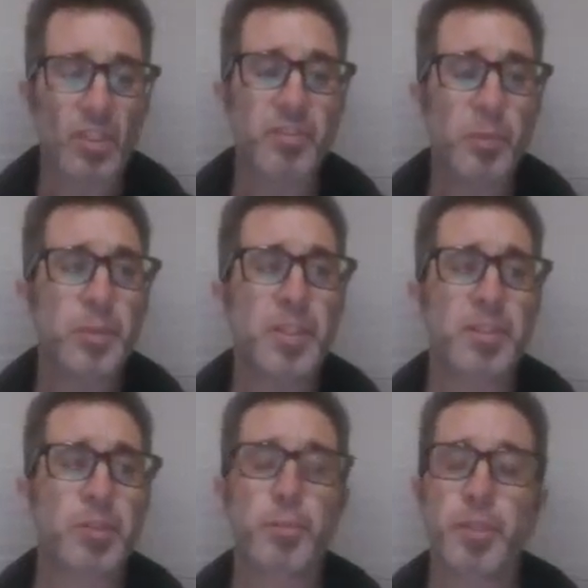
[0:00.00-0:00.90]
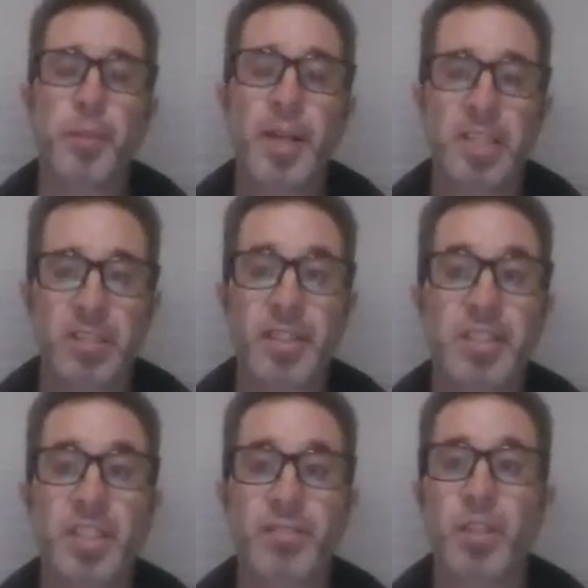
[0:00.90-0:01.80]
from a natural perspective
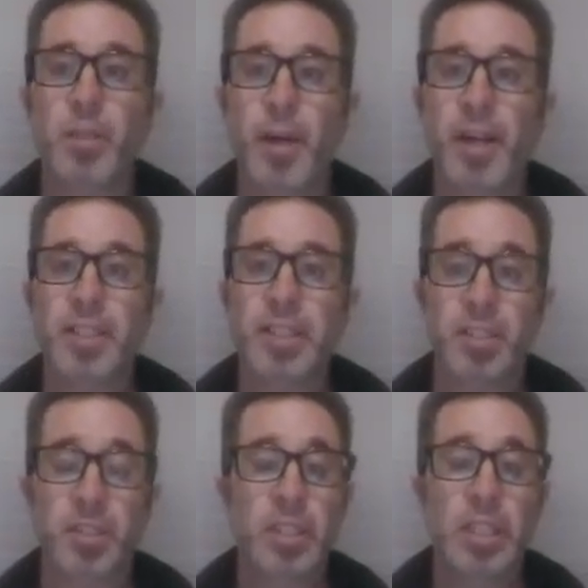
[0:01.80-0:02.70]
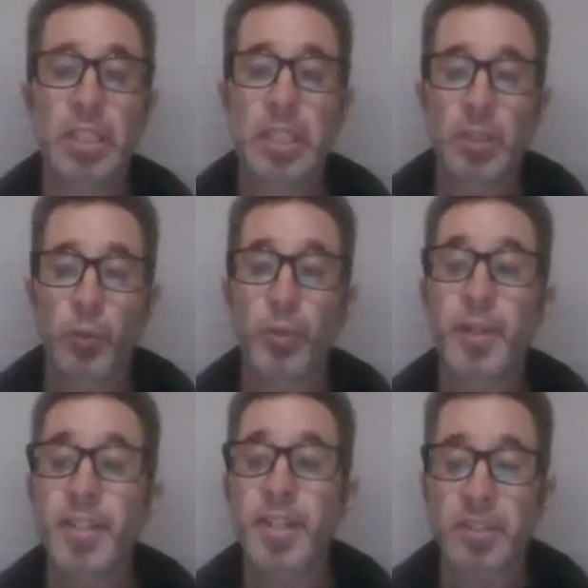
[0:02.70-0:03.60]
and giving our bodies what
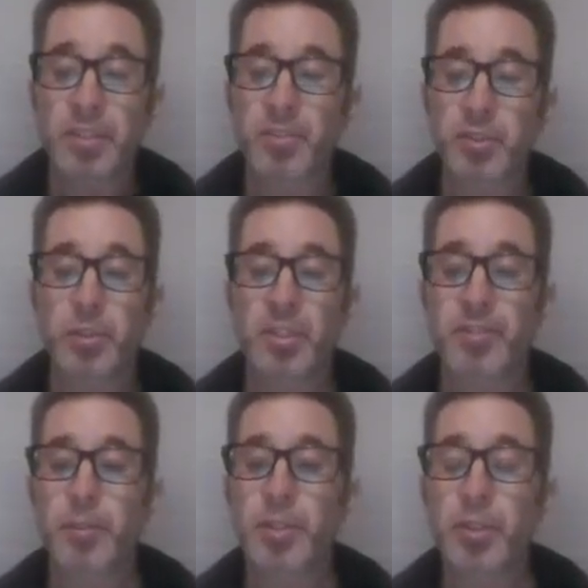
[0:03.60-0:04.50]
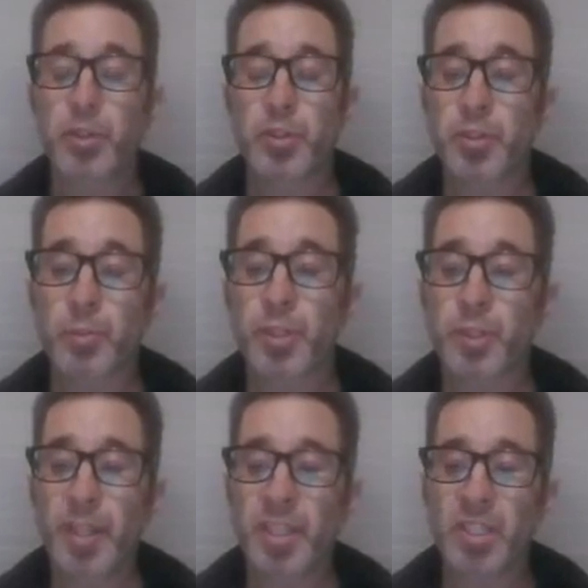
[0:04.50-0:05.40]
it needs, certainly from a nutritional
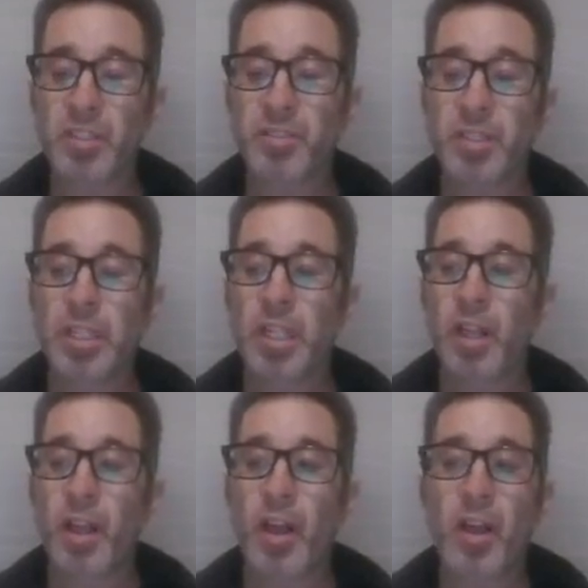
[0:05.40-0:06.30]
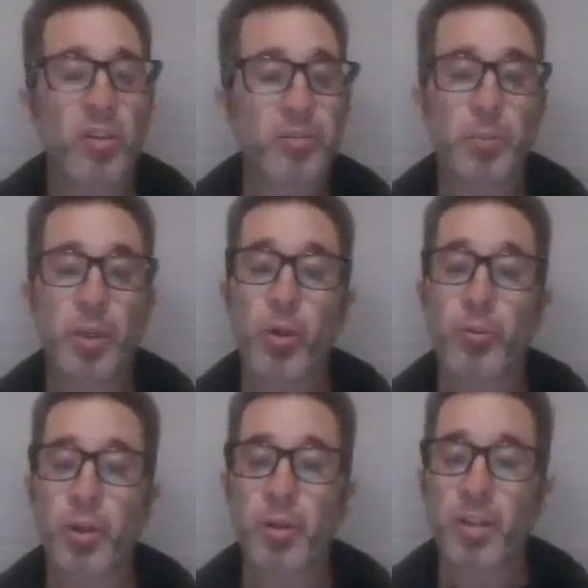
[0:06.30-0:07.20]
perspective, from an
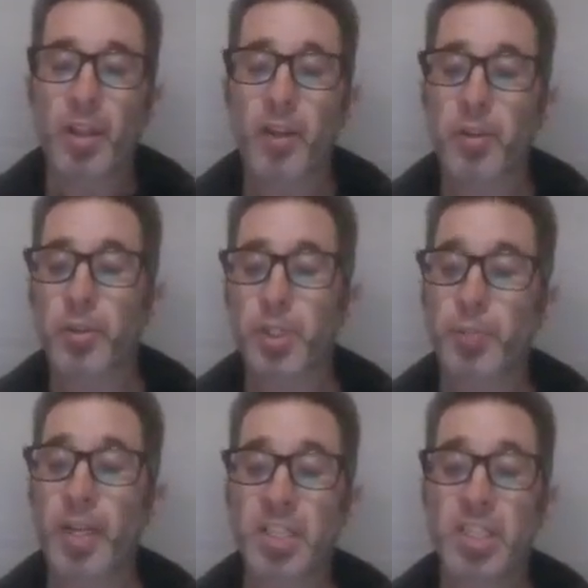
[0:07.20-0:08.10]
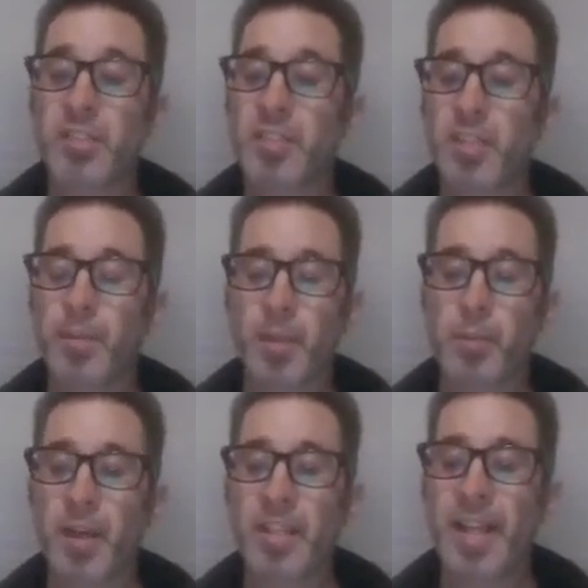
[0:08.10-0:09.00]
overall health perspective, keeping our
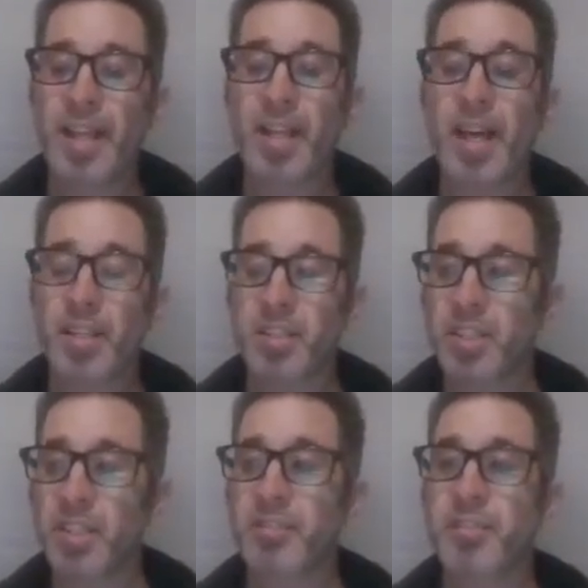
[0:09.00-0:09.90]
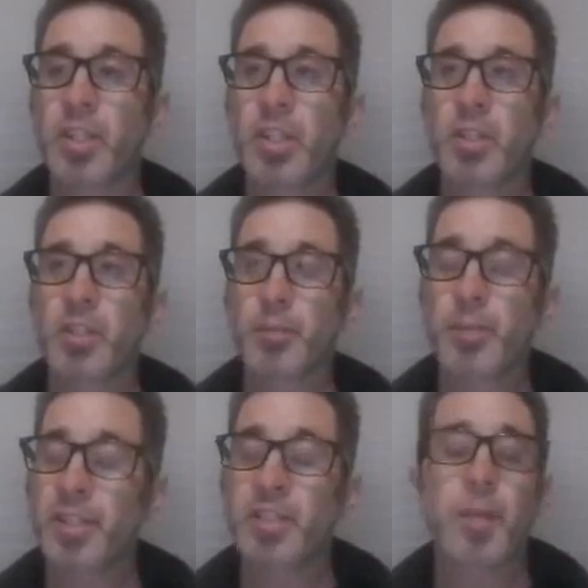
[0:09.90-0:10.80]
body active,
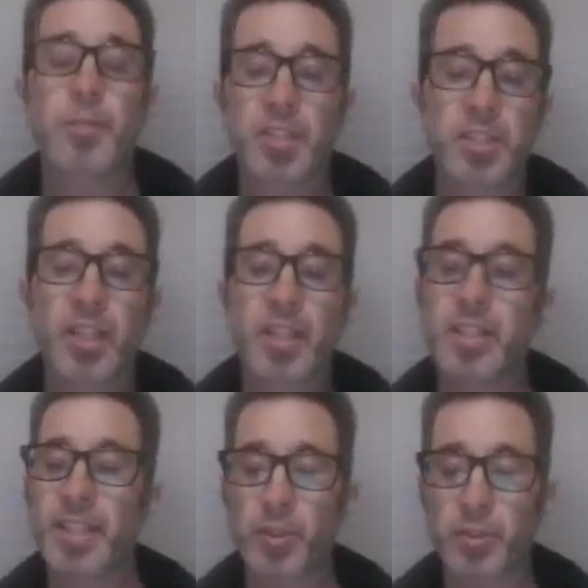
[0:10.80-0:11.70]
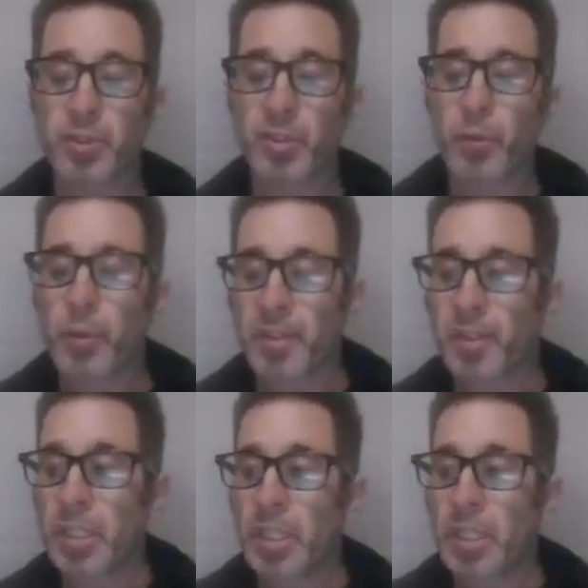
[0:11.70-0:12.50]
spending time in the sun, nature, and so forth.